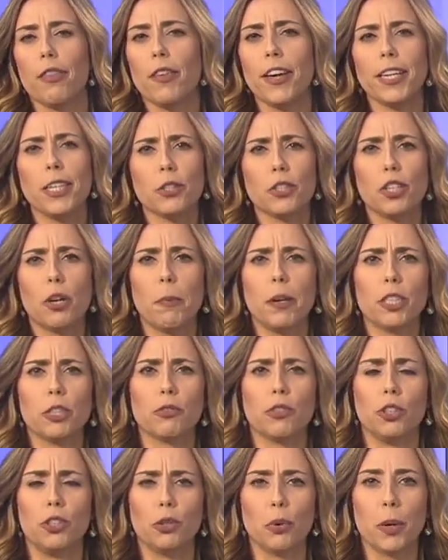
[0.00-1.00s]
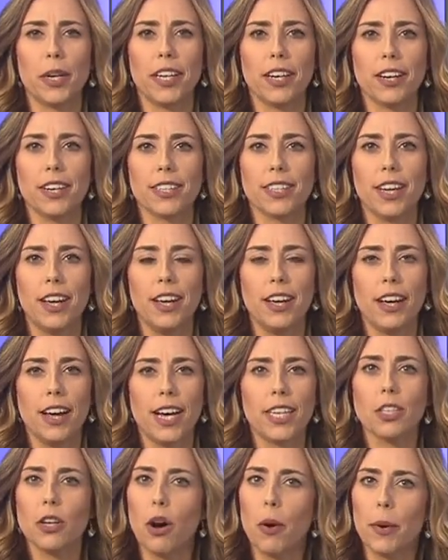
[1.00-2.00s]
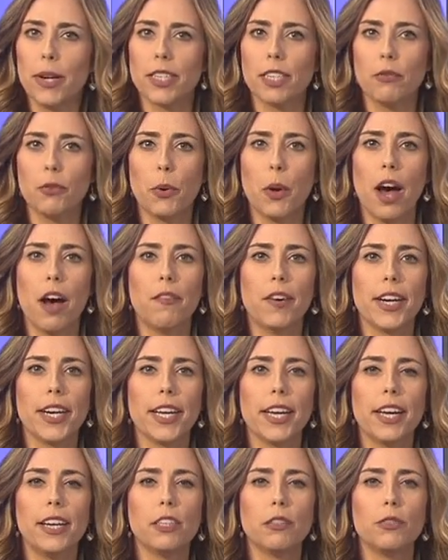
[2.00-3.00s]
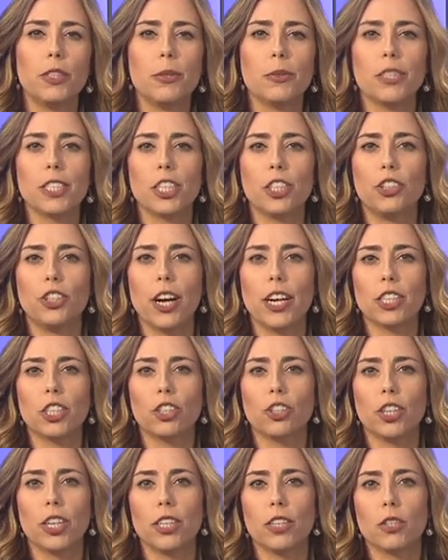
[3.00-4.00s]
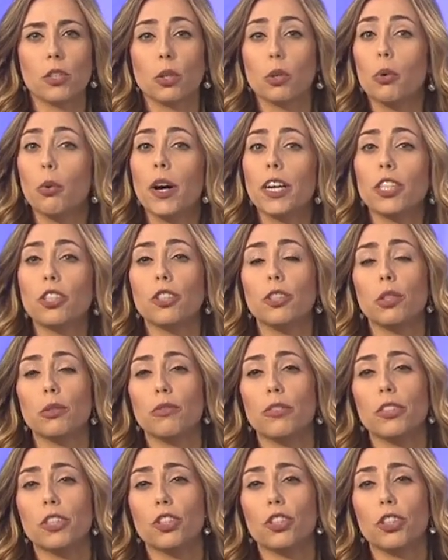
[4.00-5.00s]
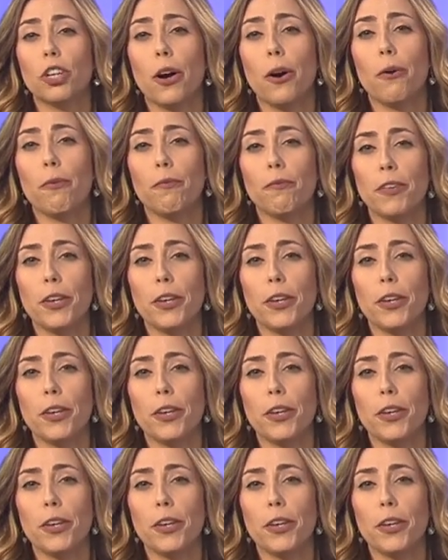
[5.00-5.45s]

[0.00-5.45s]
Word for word: Thank you so much for joining us. As always, if you have any interview suggestions or questions for the show,